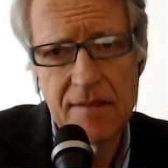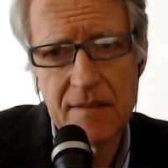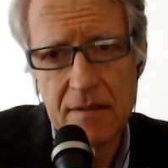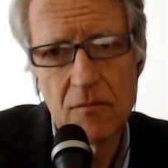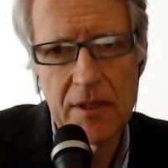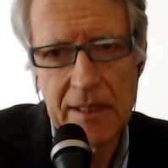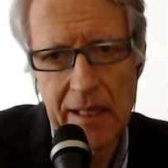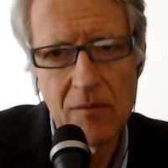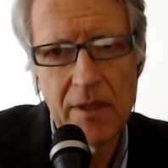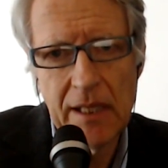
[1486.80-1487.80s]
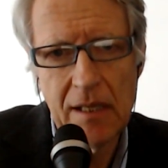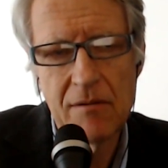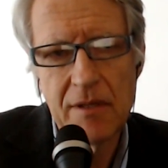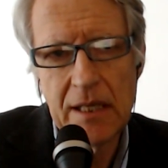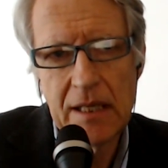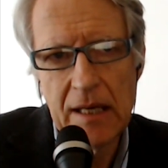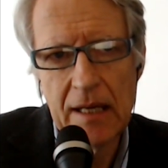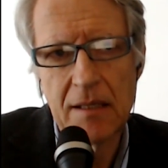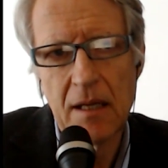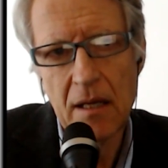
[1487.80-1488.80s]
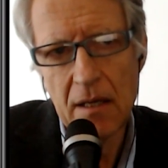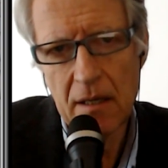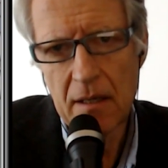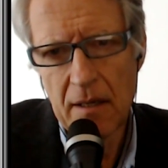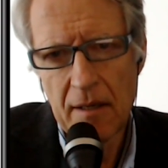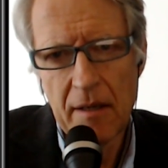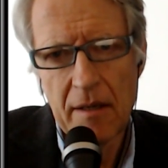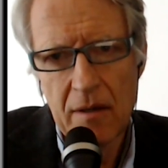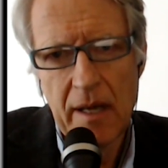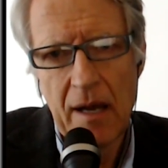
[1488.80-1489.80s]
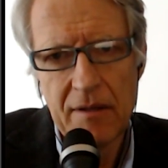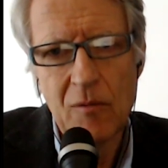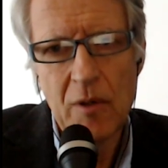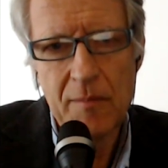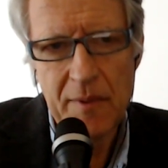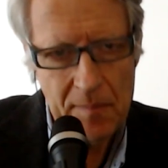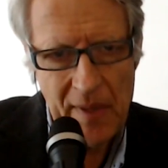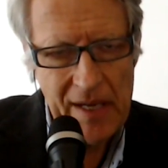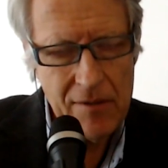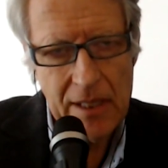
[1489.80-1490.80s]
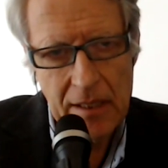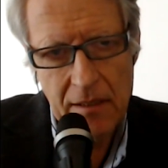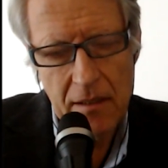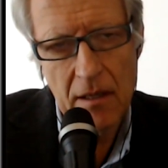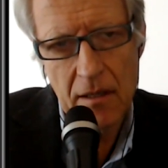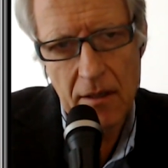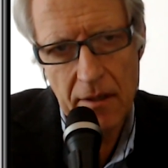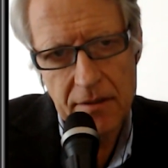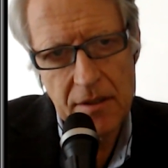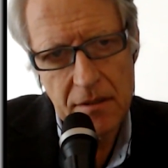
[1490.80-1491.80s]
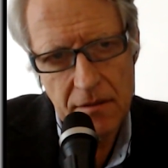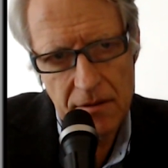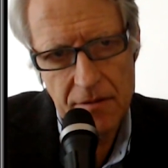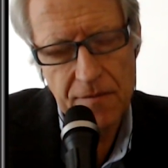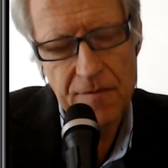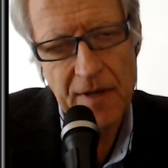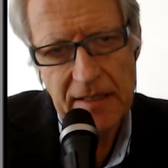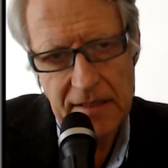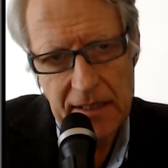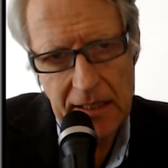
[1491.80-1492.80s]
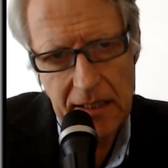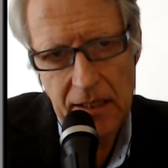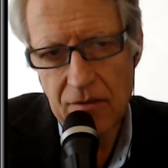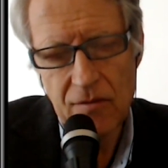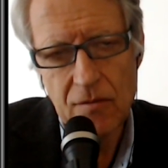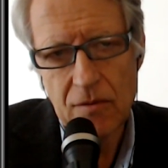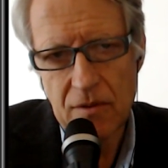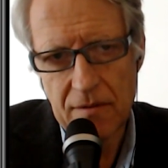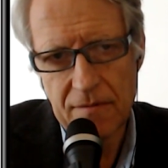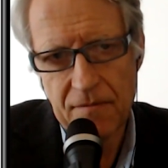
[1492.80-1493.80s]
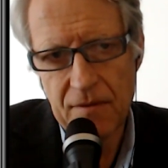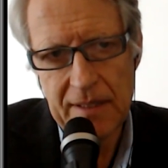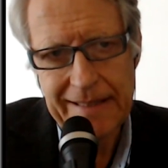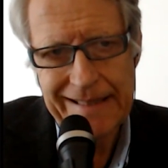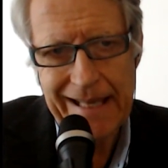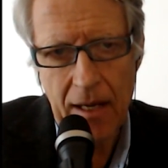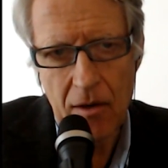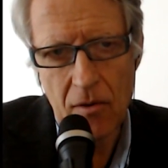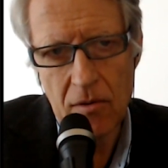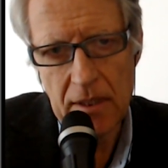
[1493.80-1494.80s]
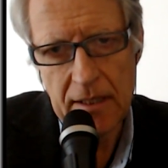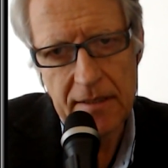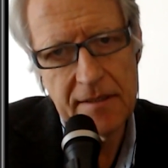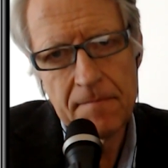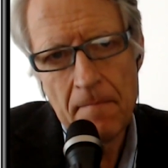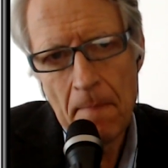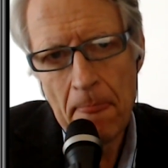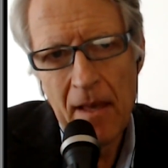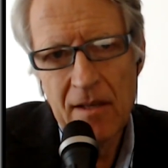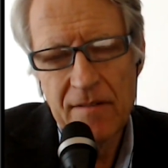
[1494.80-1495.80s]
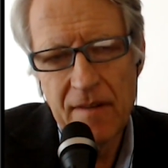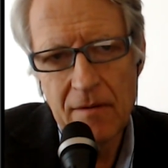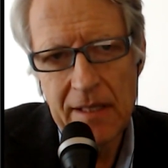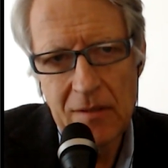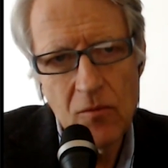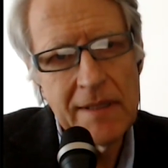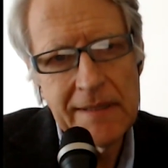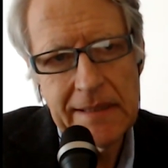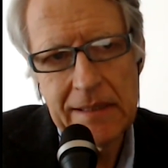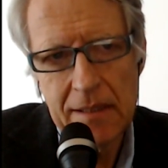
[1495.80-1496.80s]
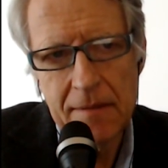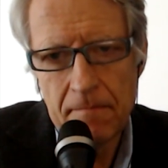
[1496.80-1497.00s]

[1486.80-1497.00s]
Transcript: us what they were hearing and how they were preparing to face any sort of attack on us. So it was